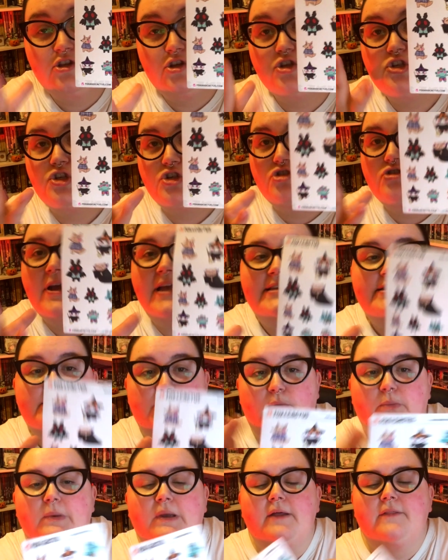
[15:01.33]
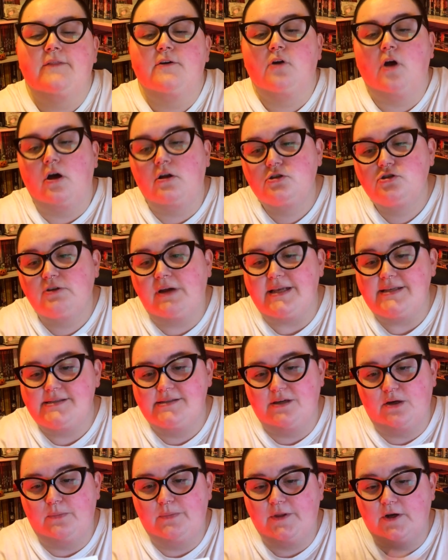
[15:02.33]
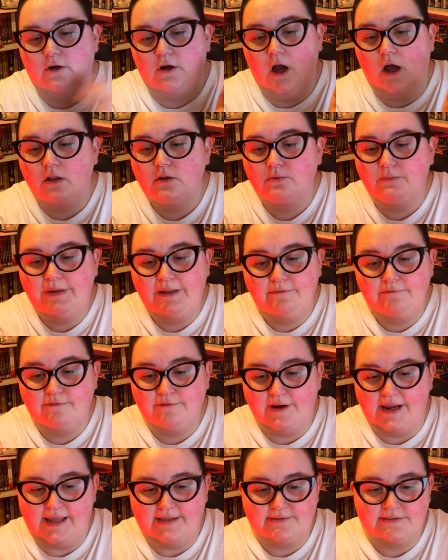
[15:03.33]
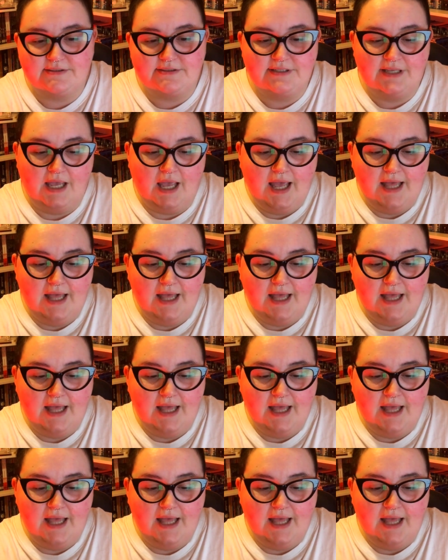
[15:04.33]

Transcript: they're just dressed up. They're all dressed up. They're Halloween friends.